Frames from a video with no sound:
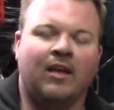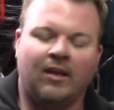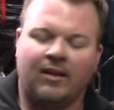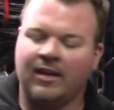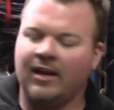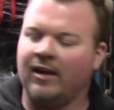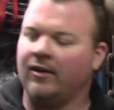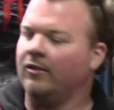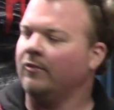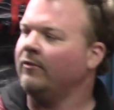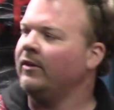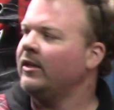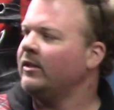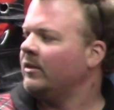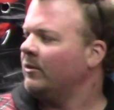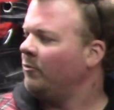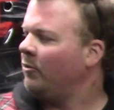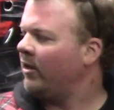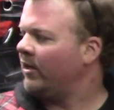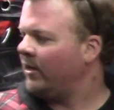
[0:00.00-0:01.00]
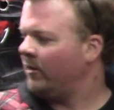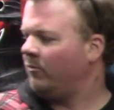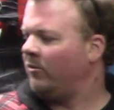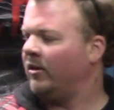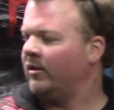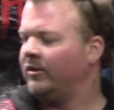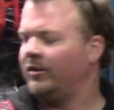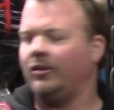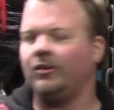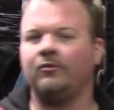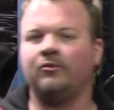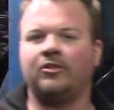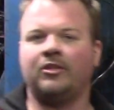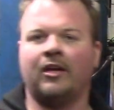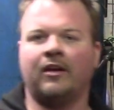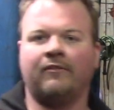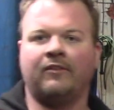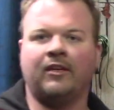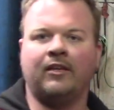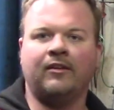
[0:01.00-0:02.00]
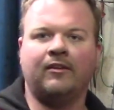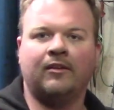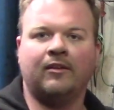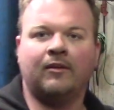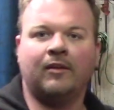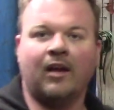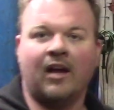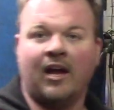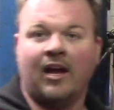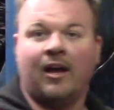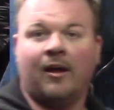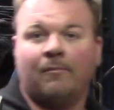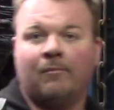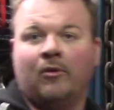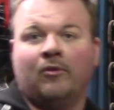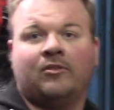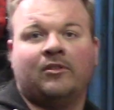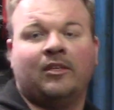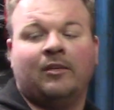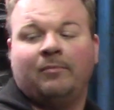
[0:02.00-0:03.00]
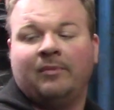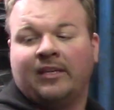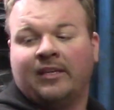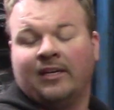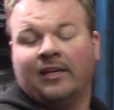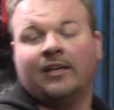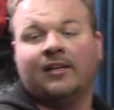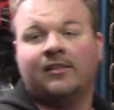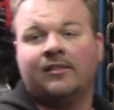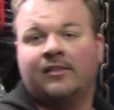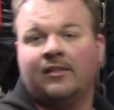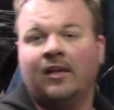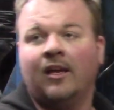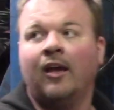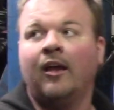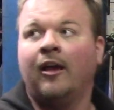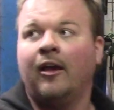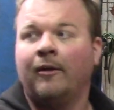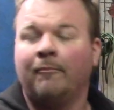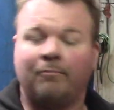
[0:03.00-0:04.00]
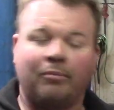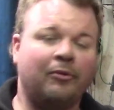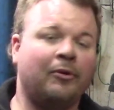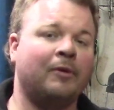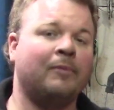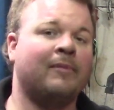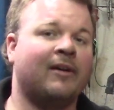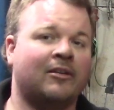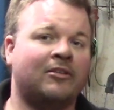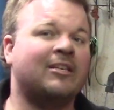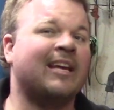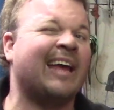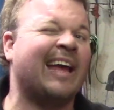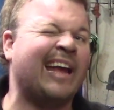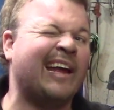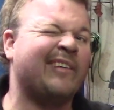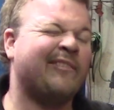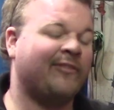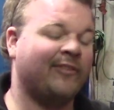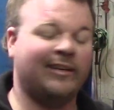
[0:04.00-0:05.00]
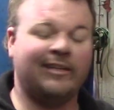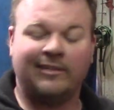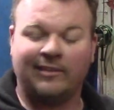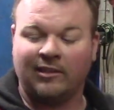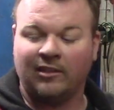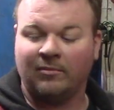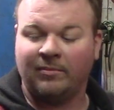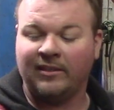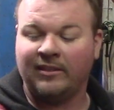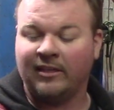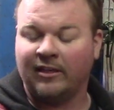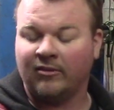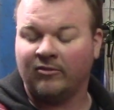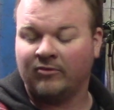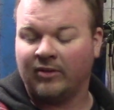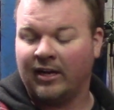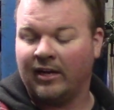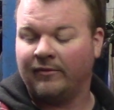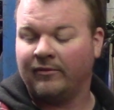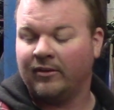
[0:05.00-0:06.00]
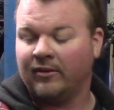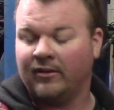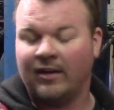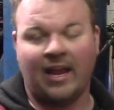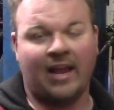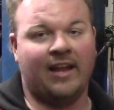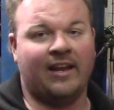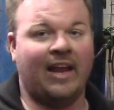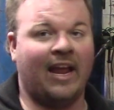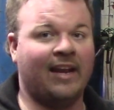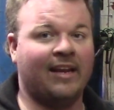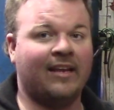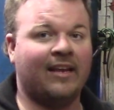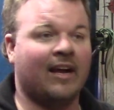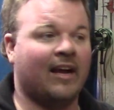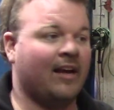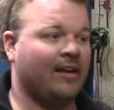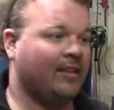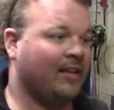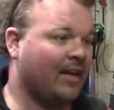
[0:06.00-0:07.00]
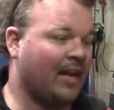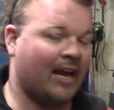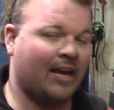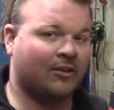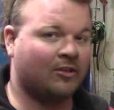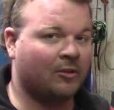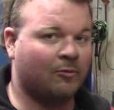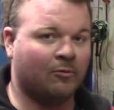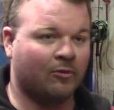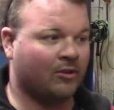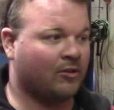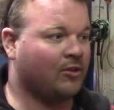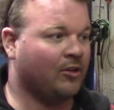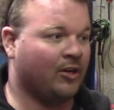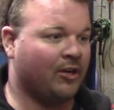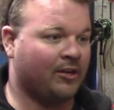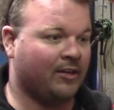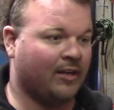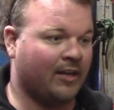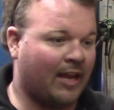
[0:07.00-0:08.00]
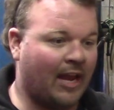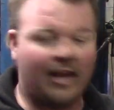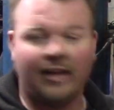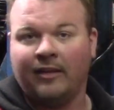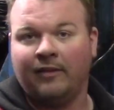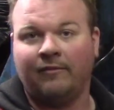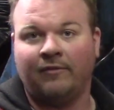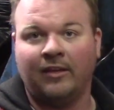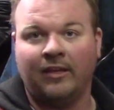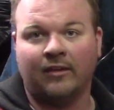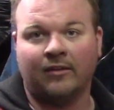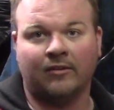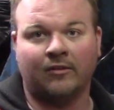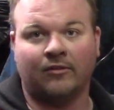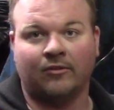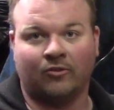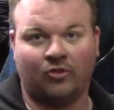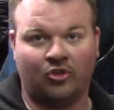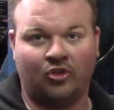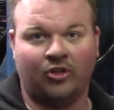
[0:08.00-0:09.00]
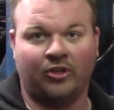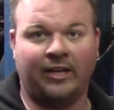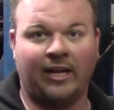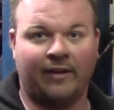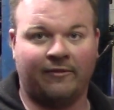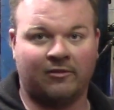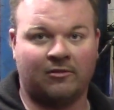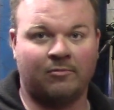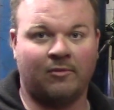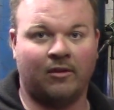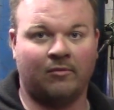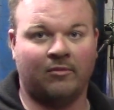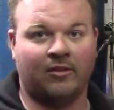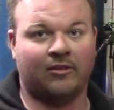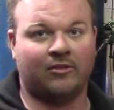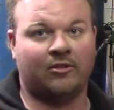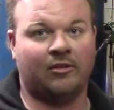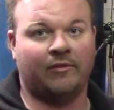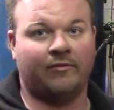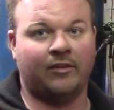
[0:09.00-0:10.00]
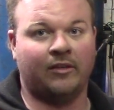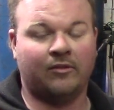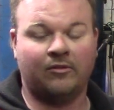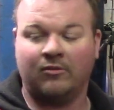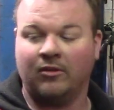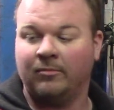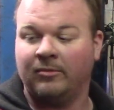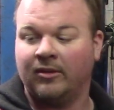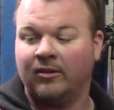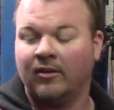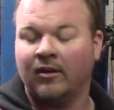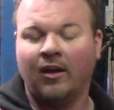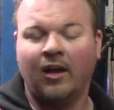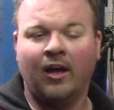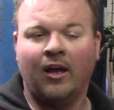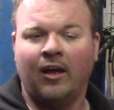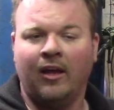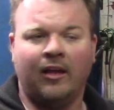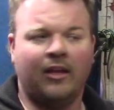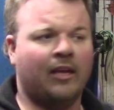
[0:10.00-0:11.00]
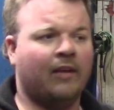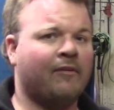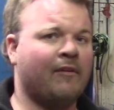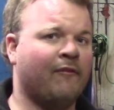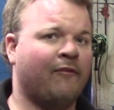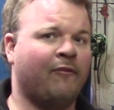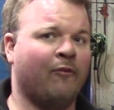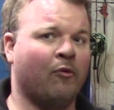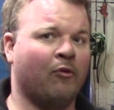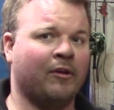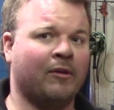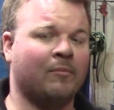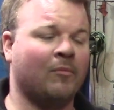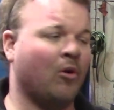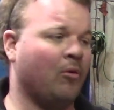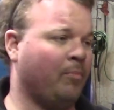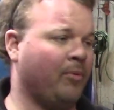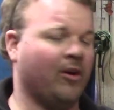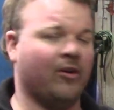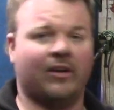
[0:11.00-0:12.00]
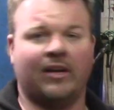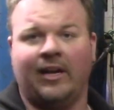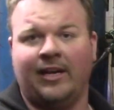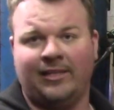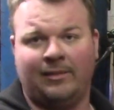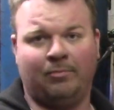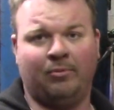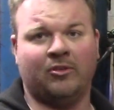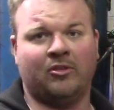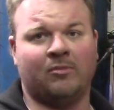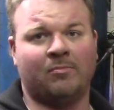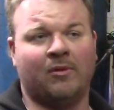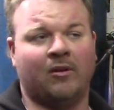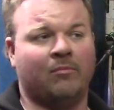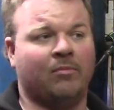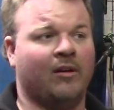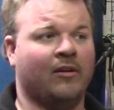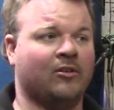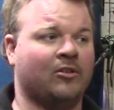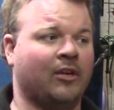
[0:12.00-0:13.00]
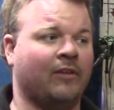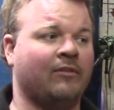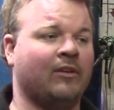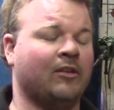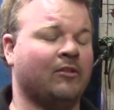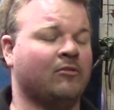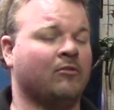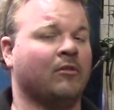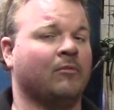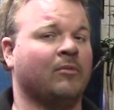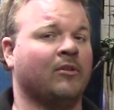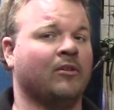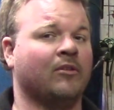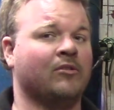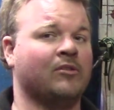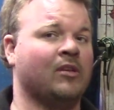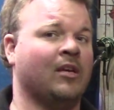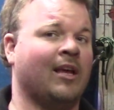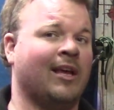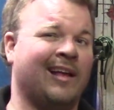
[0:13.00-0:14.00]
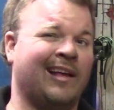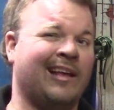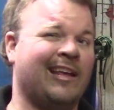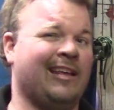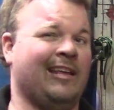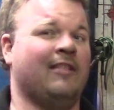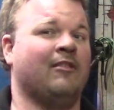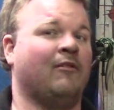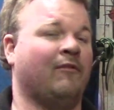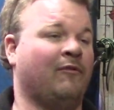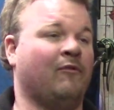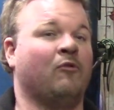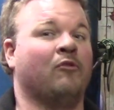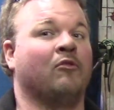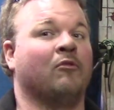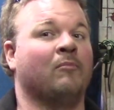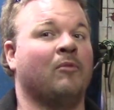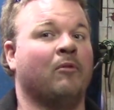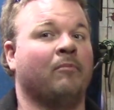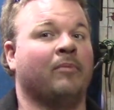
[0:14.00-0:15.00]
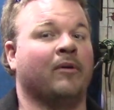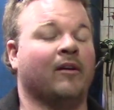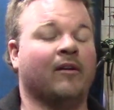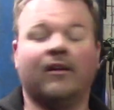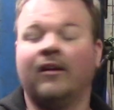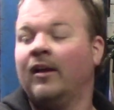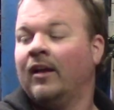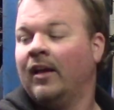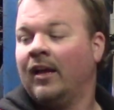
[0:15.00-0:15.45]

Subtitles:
Now, the reason why I wanted to do Chevy, mostly because pretty much every derby driver and any guy that actually works on any vehicle should have a small block Chevy Distributor. Even Ford and Mopar guys put small block Chevy Distributors in their Ford or Mopar.